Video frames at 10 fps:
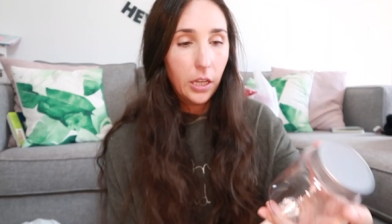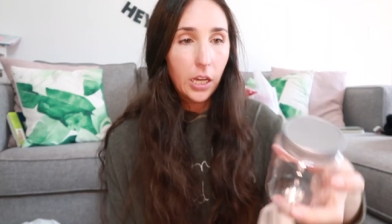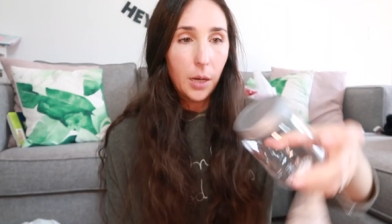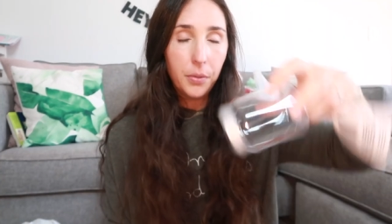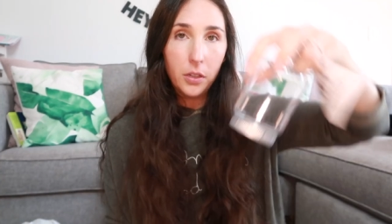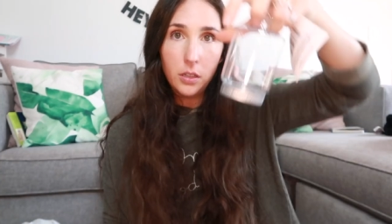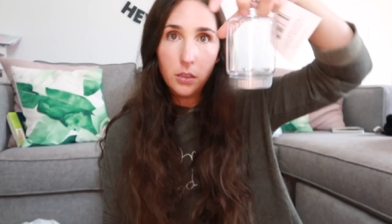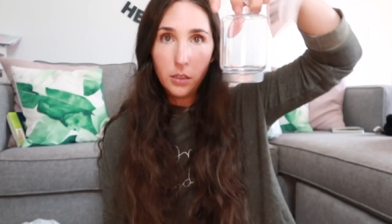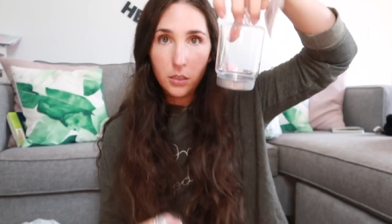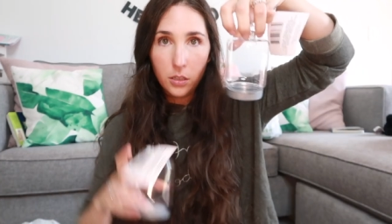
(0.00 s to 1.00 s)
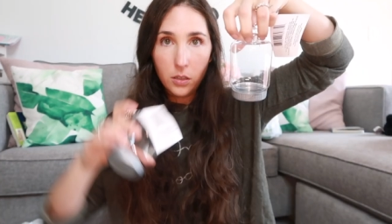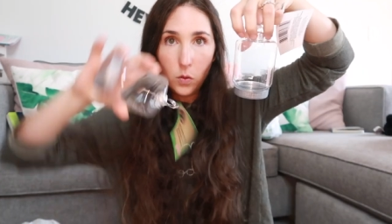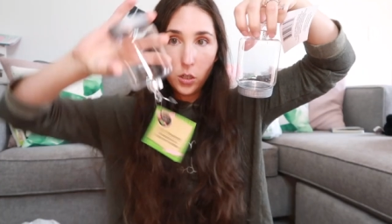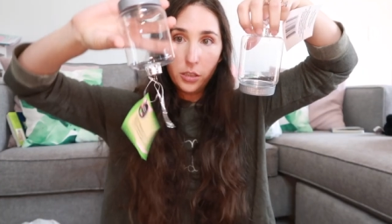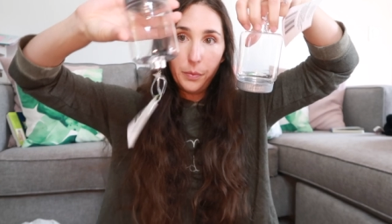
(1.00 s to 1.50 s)
a couple little
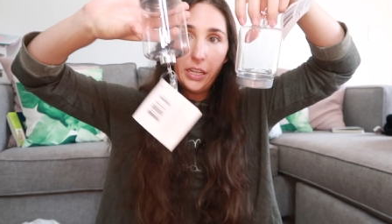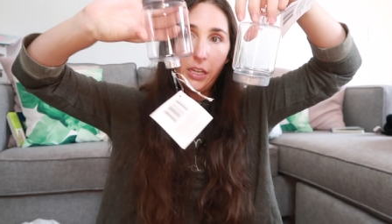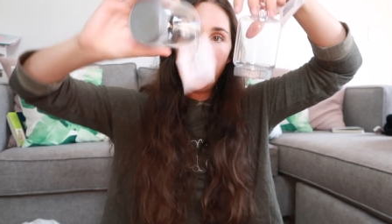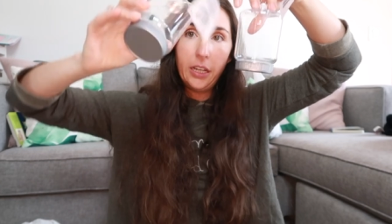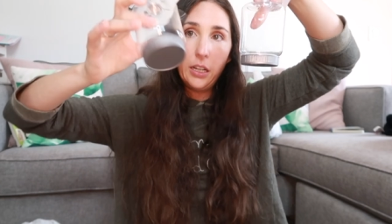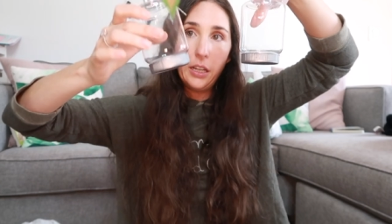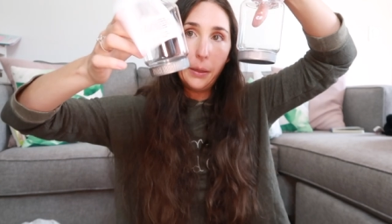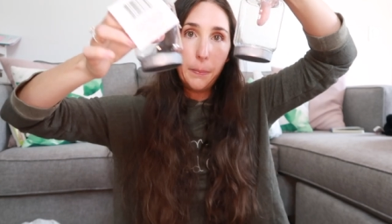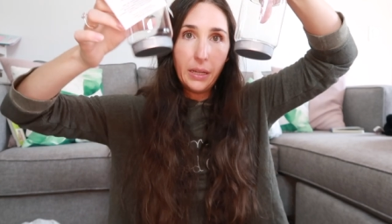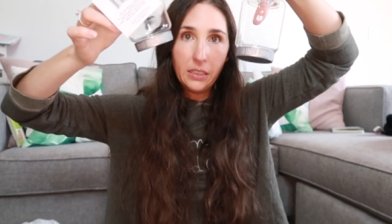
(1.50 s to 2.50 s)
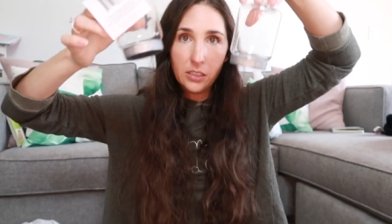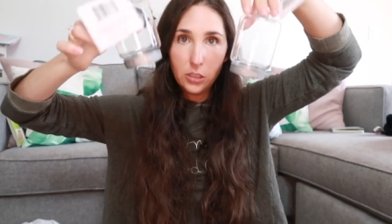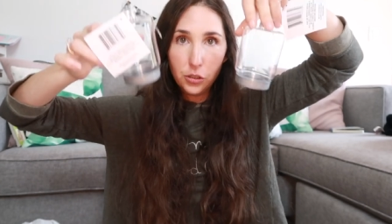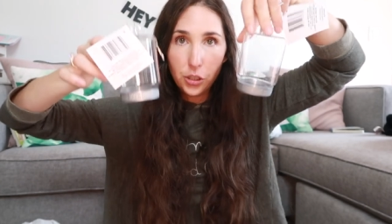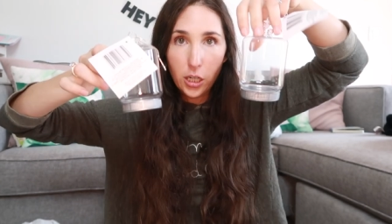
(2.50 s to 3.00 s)
ornament kind of like
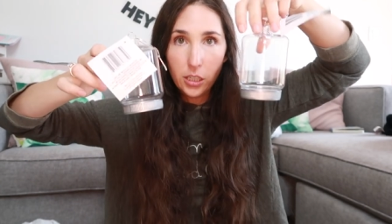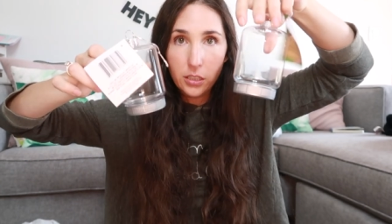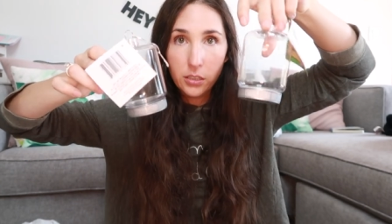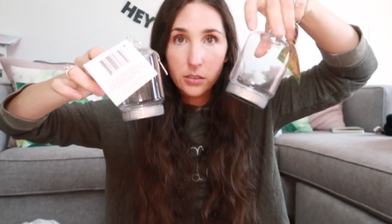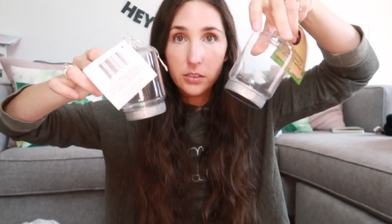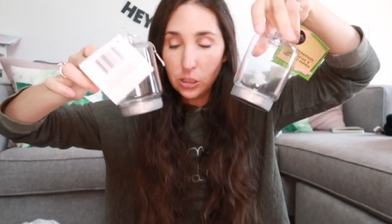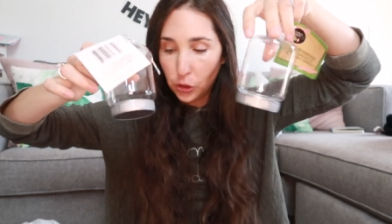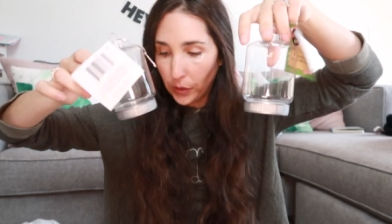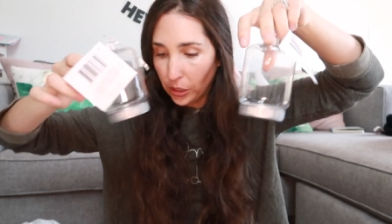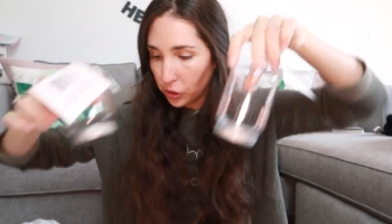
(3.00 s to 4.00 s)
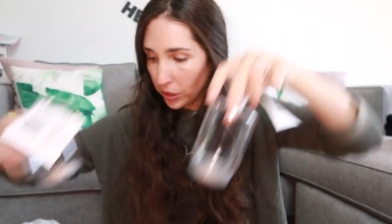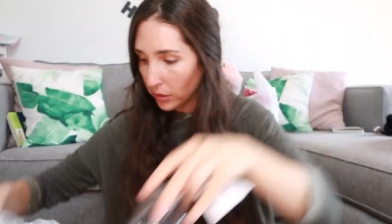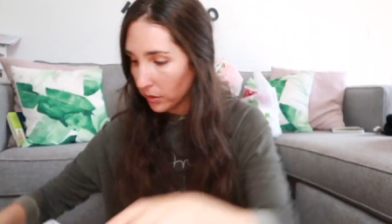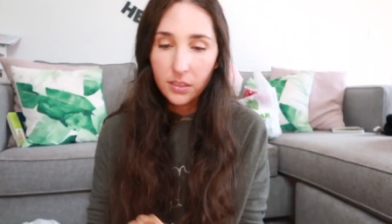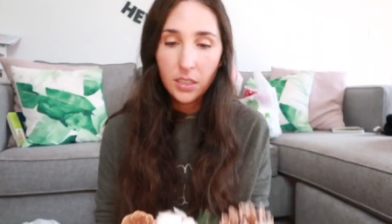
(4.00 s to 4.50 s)
mason jar
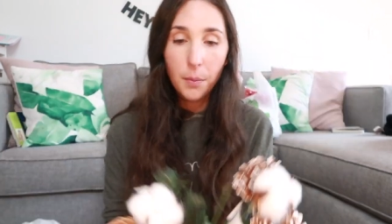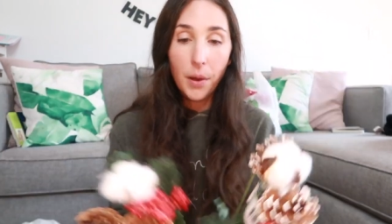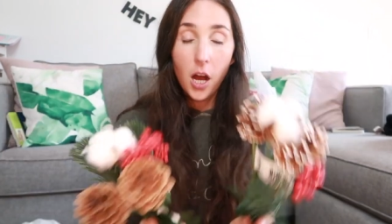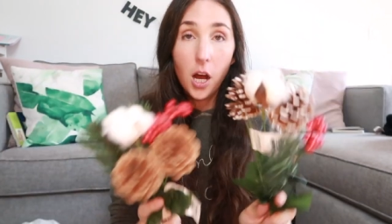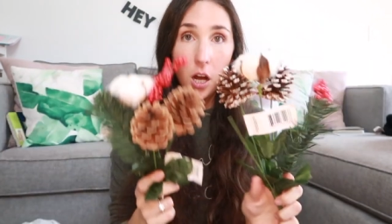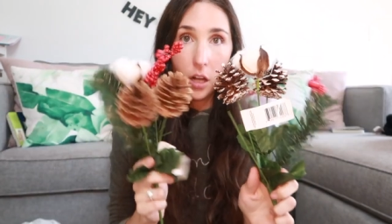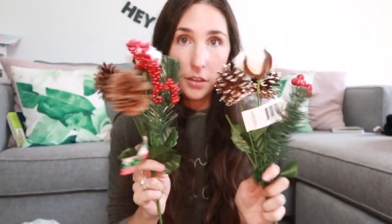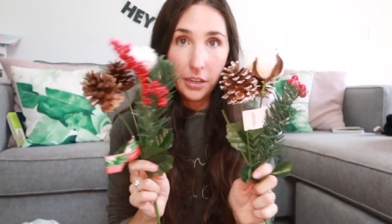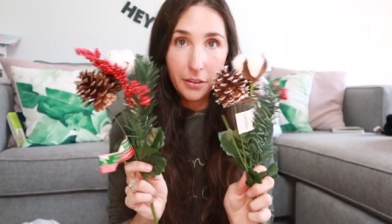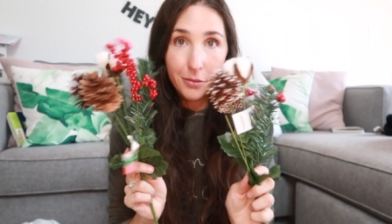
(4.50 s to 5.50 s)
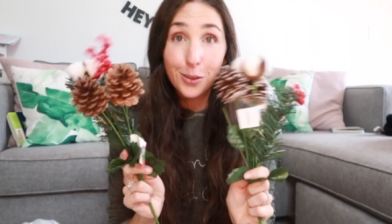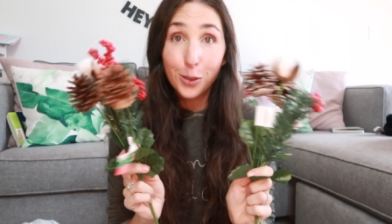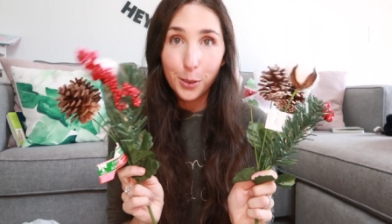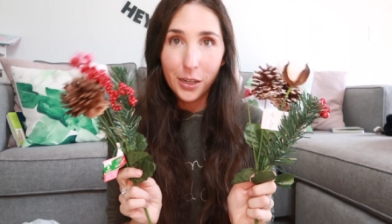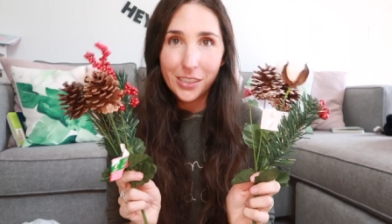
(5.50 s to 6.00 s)
situation, some holiday
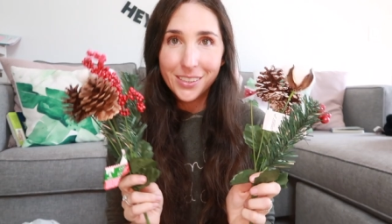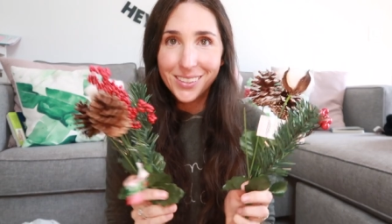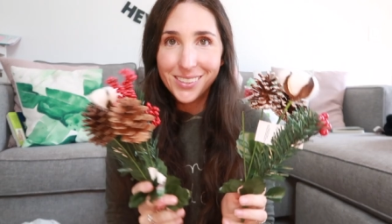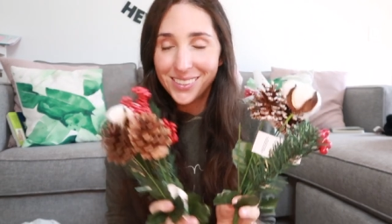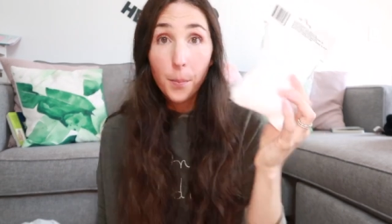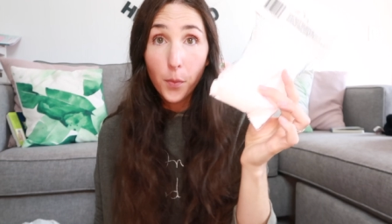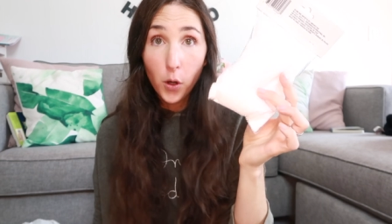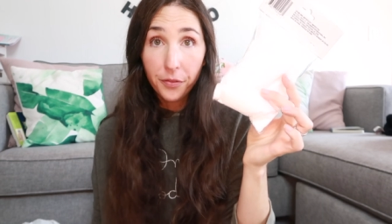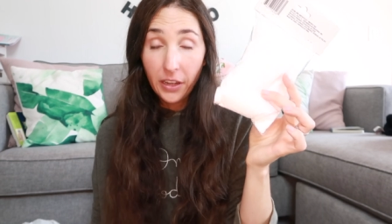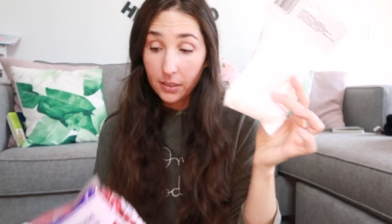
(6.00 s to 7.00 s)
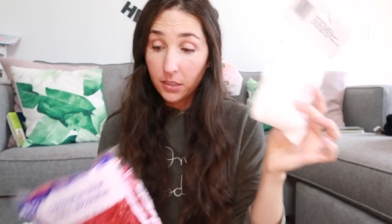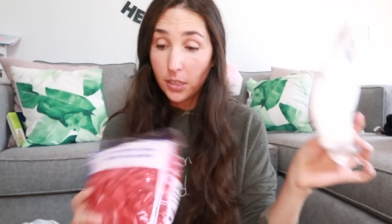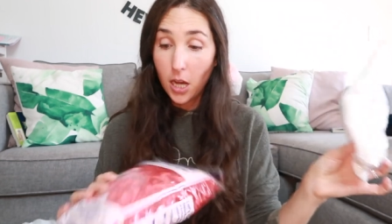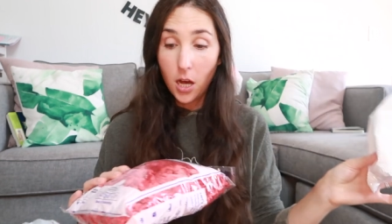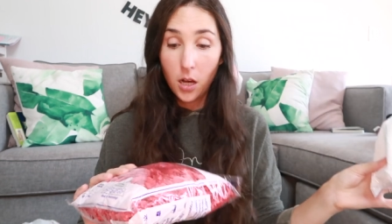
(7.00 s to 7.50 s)
florals, more fake
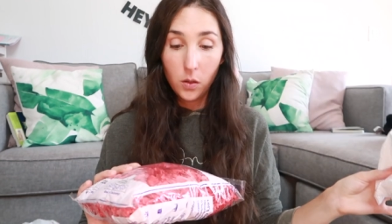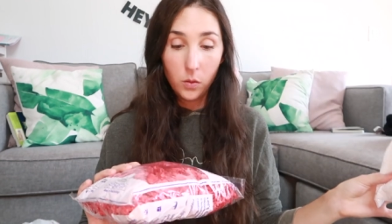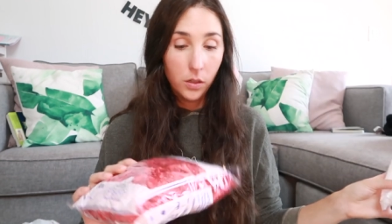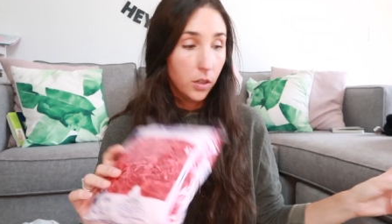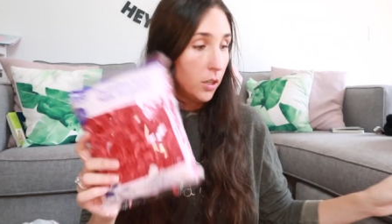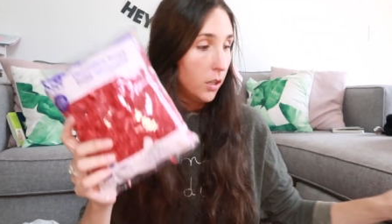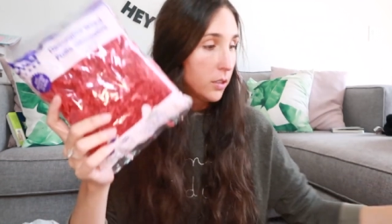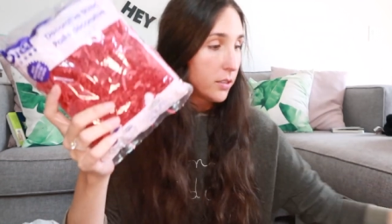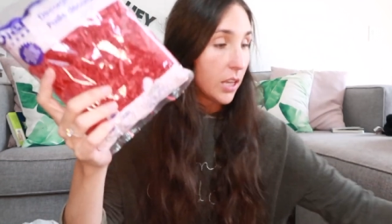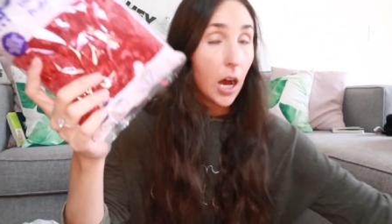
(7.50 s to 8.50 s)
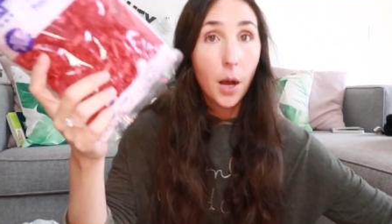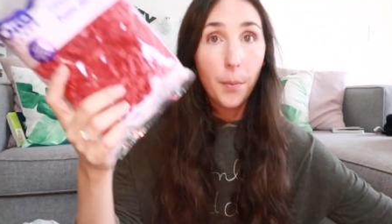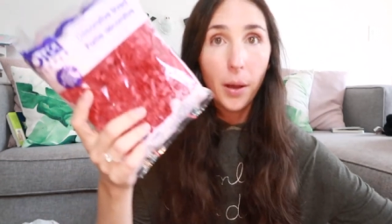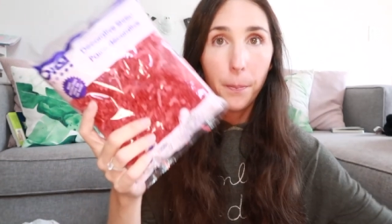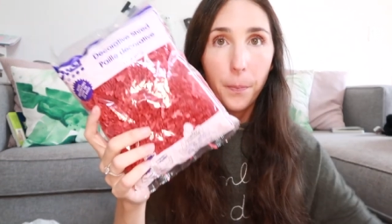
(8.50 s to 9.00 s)
snow, some